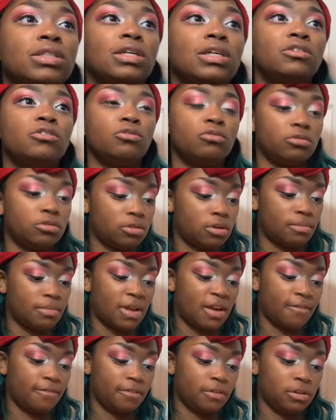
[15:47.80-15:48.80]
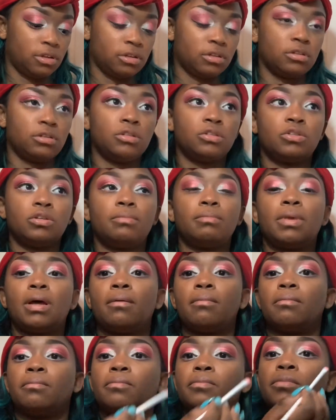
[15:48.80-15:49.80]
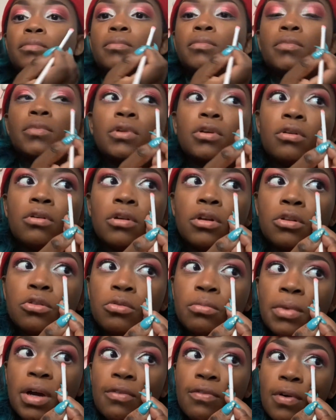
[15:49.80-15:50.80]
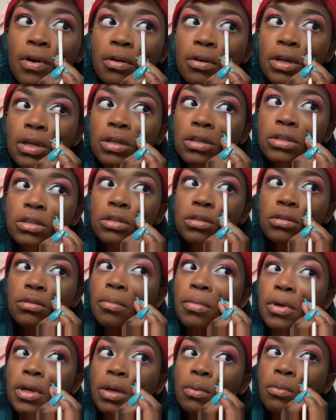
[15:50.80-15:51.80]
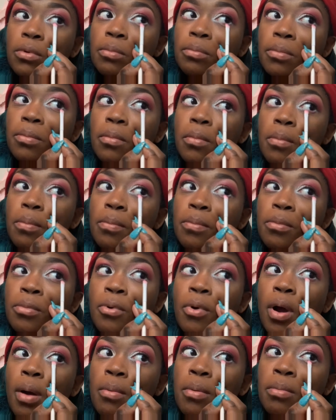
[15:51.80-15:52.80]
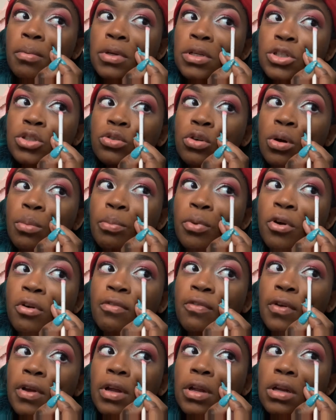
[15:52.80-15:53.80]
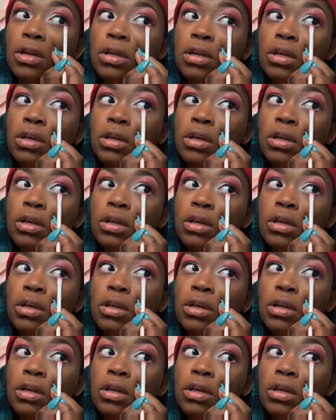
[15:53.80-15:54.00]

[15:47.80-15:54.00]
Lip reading: told you I'm not feeling good, so I'm not going to do my foundation. But it would probably show up perfectly.